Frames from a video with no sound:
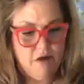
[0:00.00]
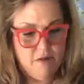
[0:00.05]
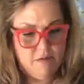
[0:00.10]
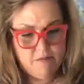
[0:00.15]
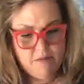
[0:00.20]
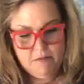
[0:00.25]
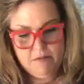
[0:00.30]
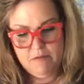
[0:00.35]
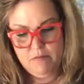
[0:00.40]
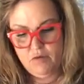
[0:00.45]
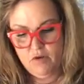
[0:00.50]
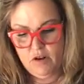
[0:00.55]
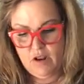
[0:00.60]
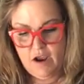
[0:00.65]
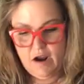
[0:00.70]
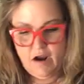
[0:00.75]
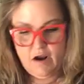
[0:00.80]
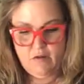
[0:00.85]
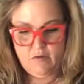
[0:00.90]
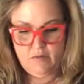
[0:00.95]
I might
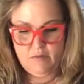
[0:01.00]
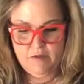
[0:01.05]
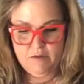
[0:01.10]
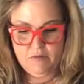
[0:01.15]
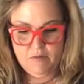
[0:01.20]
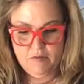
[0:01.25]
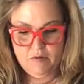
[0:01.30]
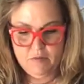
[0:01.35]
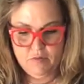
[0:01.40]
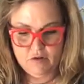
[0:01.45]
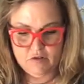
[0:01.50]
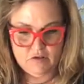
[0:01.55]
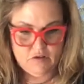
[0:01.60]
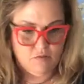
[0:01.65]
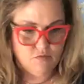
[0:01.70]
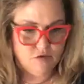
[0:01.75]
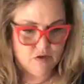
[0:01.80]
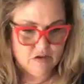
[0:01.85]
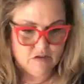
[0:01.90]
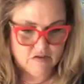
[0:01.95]
maybe we
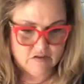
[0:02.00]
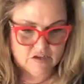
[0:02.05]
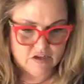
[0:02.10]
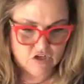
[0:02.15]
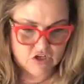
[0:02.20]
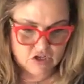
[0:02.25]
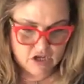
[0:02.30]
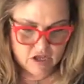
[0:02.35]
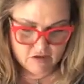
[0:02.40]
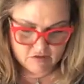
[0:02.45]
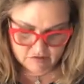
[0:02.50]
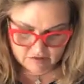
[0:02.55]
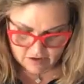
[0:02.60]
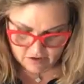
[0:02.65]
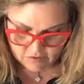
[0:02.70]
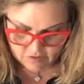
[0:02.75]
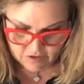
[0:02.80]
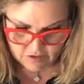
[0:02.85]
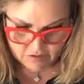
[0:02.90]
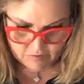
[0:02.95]
put some real seashells
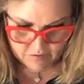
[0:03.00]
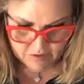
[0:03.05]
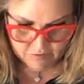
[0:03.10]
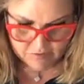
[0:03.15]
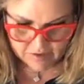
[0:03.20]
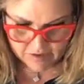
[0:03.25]
down here.